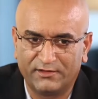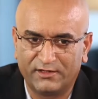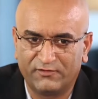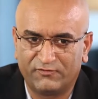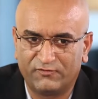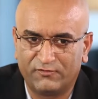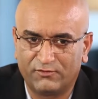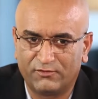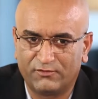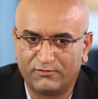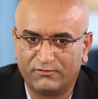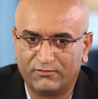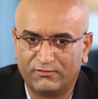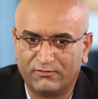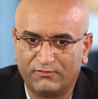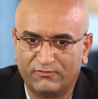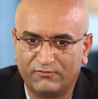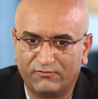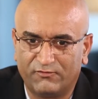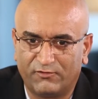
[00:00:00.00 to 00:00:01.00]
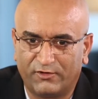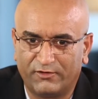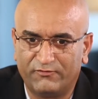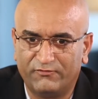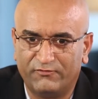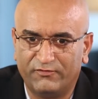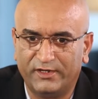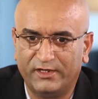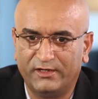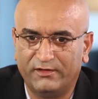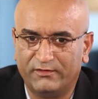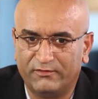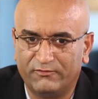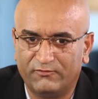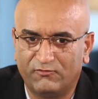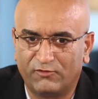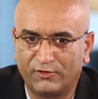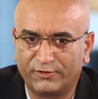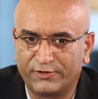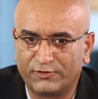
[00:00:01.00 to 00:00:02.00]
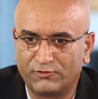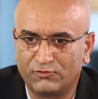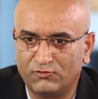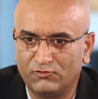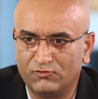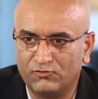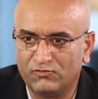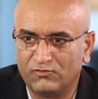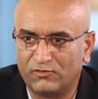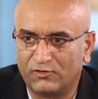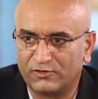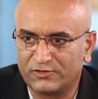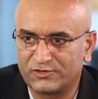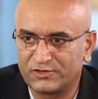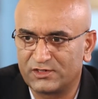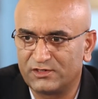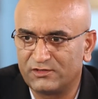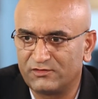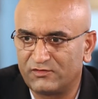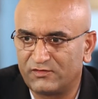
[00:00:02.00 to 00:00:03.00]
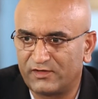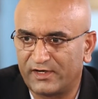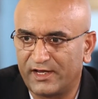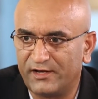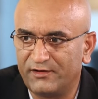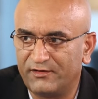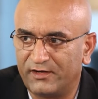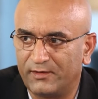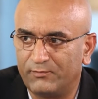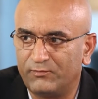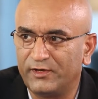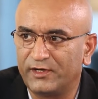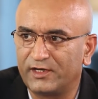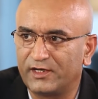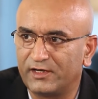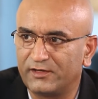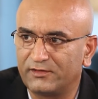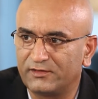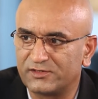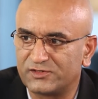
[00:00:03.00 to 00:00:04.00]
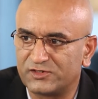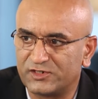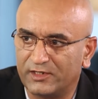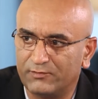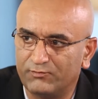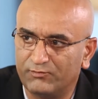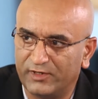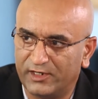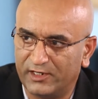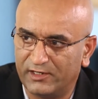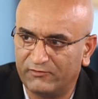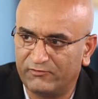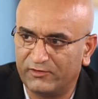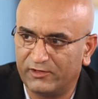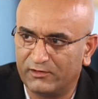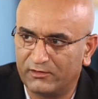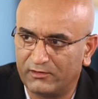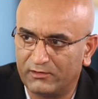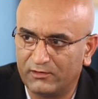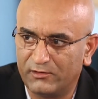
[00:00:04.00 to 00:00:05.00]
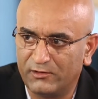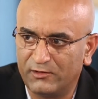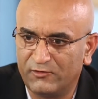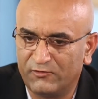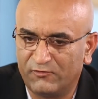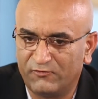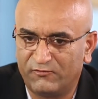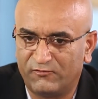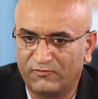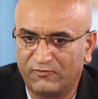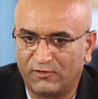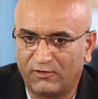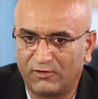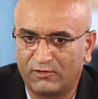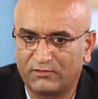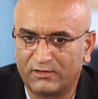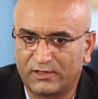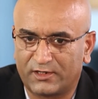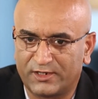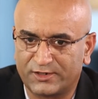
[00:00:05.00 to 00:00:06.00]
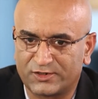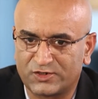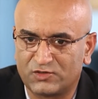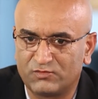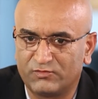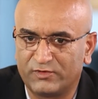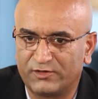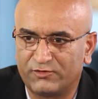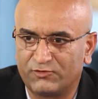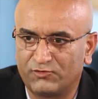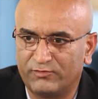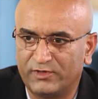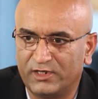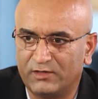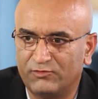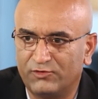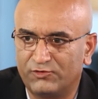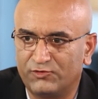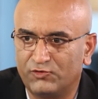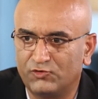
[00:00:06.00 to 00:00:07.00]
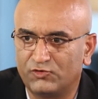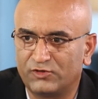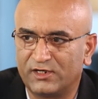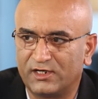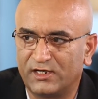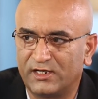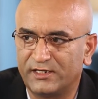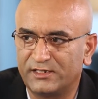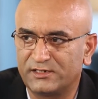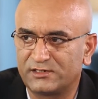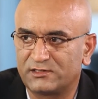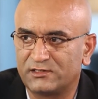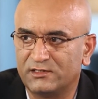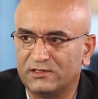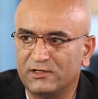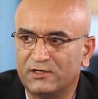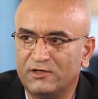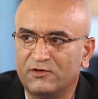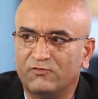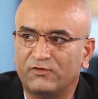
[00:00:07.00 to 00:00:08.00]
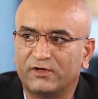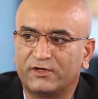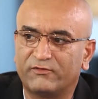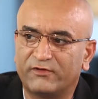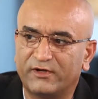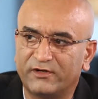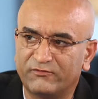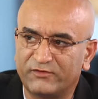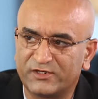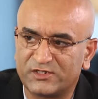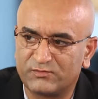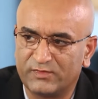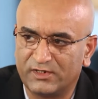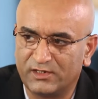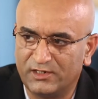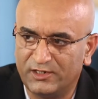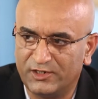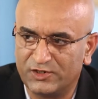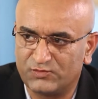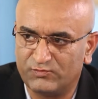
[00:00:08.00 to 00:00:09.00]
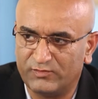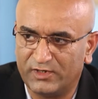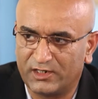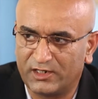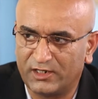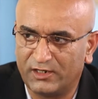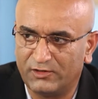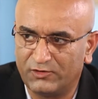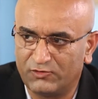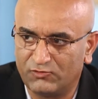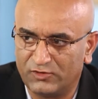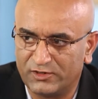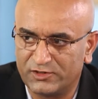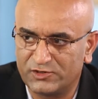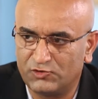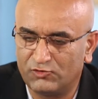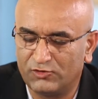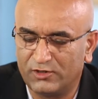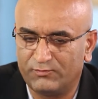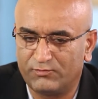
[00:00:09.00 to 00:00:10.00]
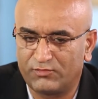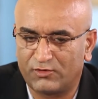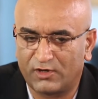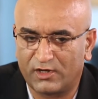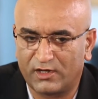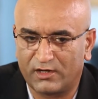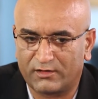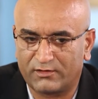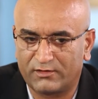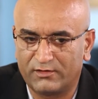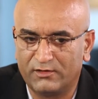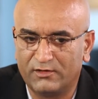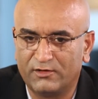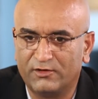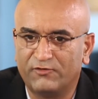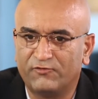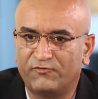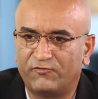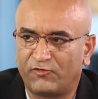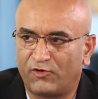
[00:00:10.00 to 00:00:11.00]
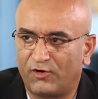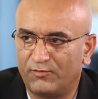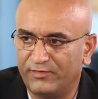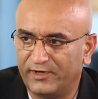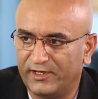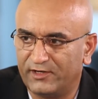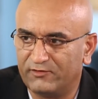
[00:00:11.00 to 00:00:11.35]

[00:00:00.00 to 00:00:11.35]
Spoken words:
therefore, what we wanted to do was try and replicate the same behavior for the customer to be able to utilize whatever investment he is making into this ULIP product from